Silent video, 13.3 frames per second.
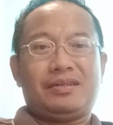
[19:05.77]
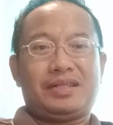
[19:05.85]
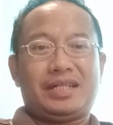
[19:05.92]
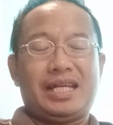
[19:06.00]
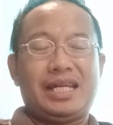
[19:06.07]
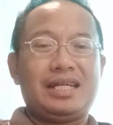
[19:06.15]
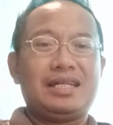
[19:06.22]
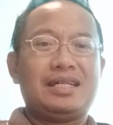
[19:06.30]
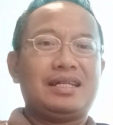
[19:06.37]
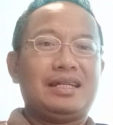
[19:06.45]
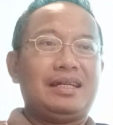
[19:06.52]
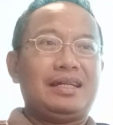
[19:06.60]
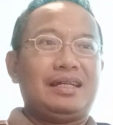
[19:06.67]
Okay,
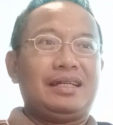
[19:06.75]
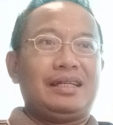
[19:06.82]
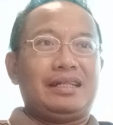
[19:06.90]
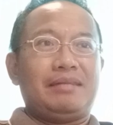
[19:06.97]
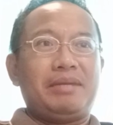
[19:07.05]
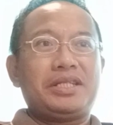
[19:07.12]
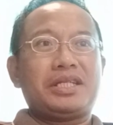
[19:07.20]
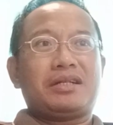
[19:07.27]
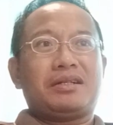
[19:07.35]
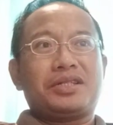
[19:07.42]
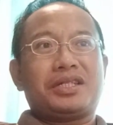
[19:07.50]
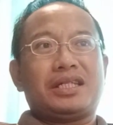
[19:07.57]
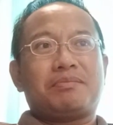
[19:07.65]
the basic
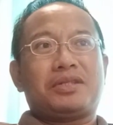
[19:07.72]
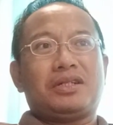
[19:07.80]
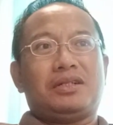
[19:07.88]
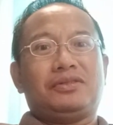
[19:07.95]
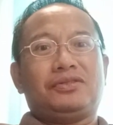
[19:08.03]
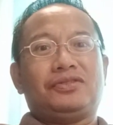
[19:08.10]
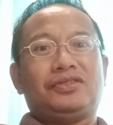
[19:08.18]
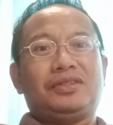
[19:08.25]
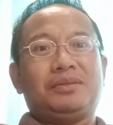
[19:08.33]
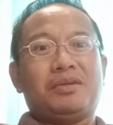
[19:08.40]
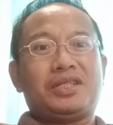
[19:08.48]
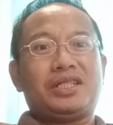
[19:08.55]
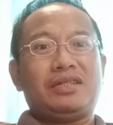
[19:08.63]
concepts of
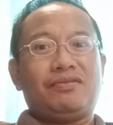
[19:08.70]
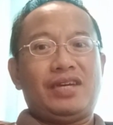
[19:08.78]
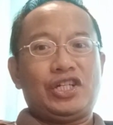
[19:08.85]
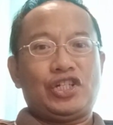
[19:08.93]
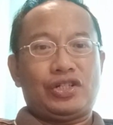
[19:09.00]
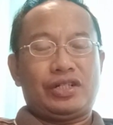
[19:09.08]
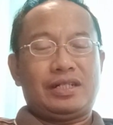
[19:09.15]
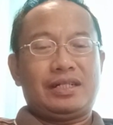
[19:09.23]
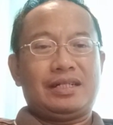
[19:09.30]
motivation.